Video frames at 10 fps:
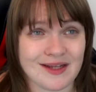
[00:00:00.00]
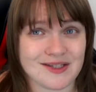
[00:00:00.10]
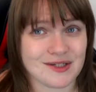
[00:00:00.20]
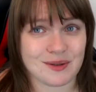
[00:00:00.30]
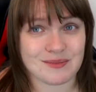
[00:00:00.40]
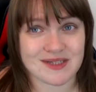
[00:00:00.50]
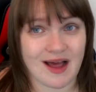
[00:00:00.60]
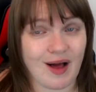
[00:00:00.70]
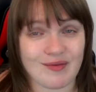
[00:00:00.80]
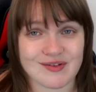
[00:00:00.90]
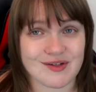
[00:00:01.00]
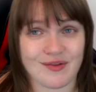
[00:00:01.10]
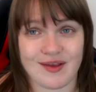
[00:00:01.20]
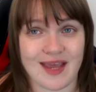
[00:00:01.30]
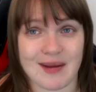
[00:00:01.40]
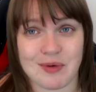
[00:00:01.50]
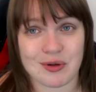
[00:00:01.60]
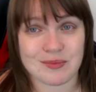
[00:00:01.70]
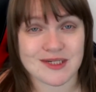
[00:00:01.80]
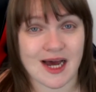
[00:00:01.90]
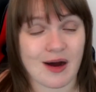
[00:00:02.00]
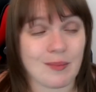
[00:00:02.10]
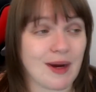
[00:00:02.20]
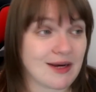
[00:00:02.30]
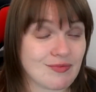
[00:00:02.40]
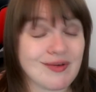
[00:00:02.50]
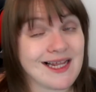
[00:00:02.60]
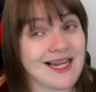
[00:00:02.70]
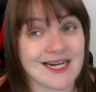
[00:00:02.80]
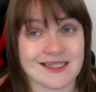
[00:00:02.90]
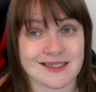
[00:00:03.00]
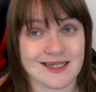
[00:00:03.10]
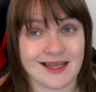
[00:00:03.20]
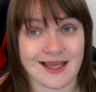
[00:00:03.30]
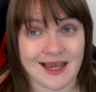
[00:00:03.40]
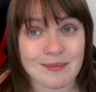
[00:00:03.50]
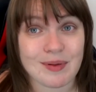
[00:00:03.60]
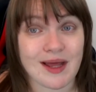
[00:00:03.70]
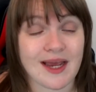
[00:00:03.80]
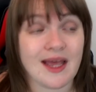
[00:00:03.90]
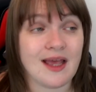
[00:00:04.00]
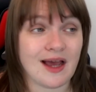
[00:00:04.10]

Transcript: to himself until the game comes out, but I'd really like to see the gameplay.